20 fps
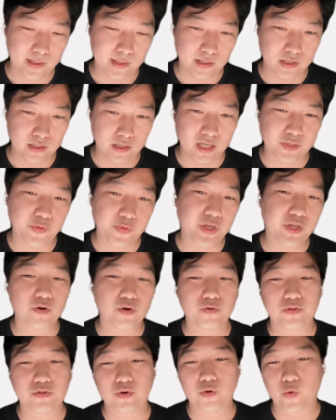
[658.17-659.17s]
So as we
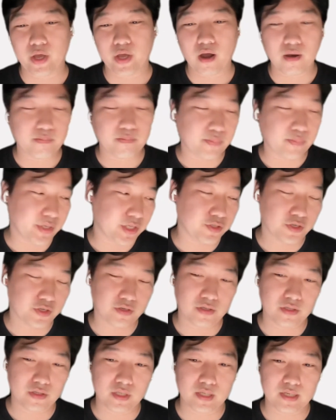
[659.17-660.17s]
know, though, we can't
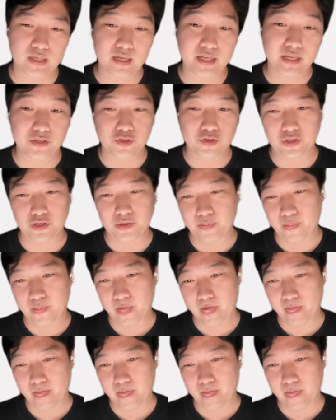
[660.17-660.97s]
measure the leadership.